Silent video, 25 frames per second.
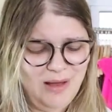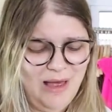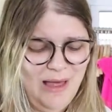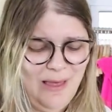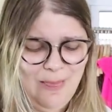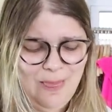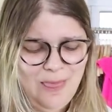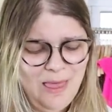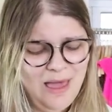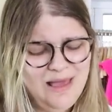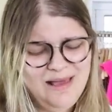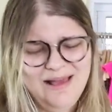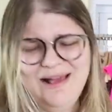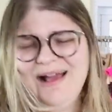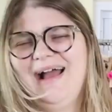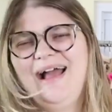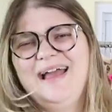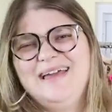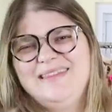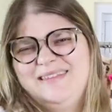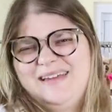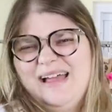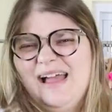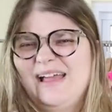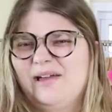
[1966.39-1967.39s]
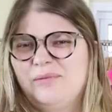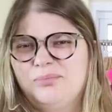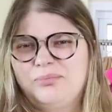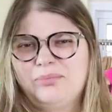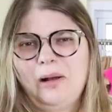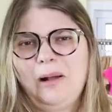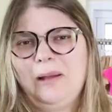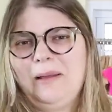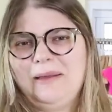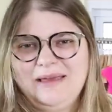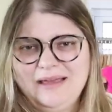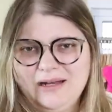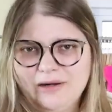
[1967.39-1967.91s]
but I think I could
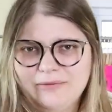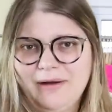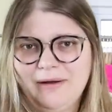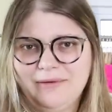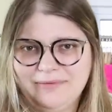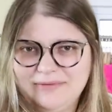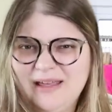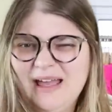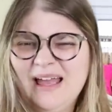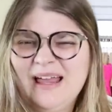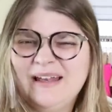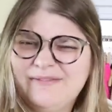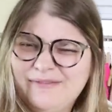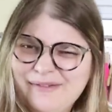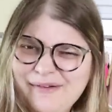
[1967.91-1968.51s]
probably get around 10,